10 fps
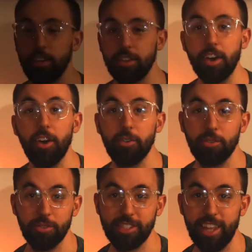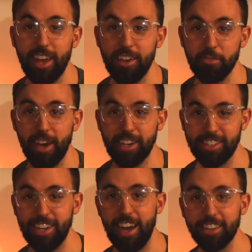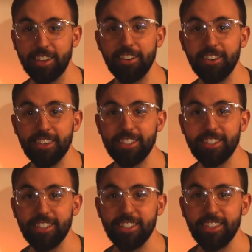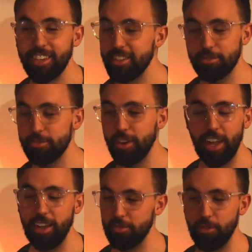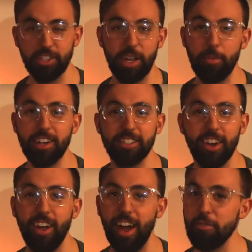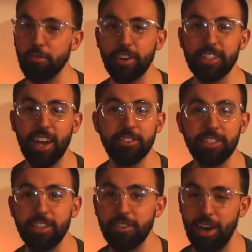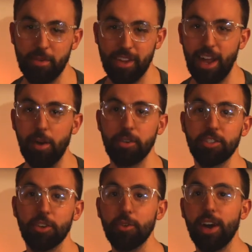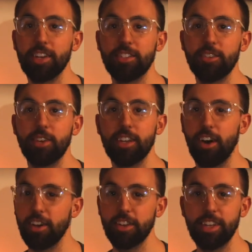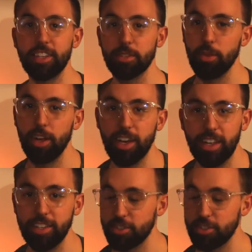Yo, was that effect not the coolest? First time I saw it, I freaked out too. I mean, I'm gonna show you how to do it. All you need is the plugin.